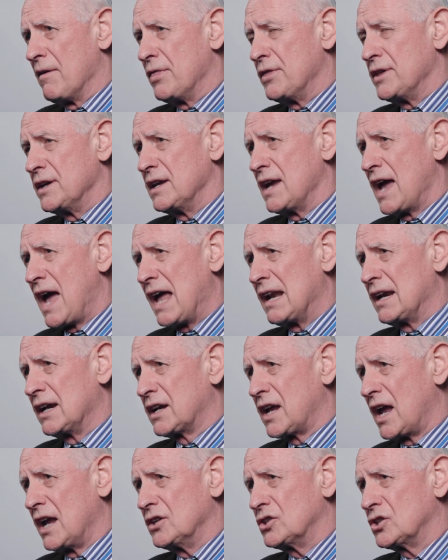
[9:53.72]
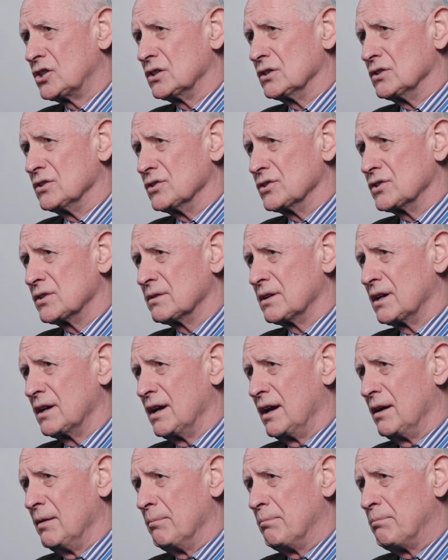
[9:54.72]
the allegations
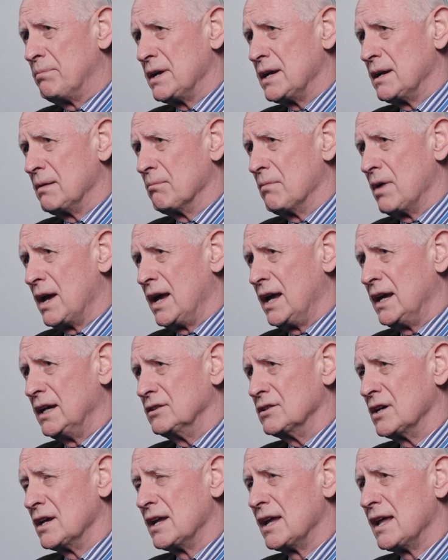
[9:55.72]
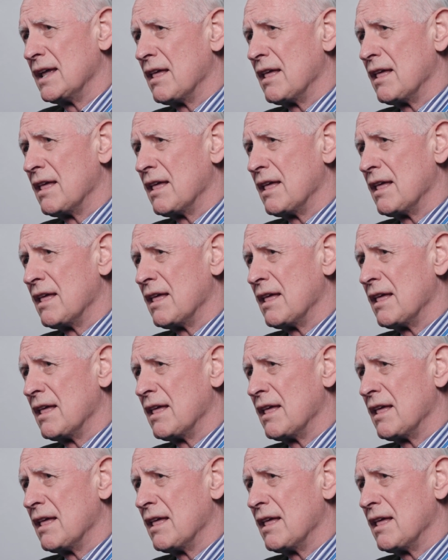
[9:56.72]
being made,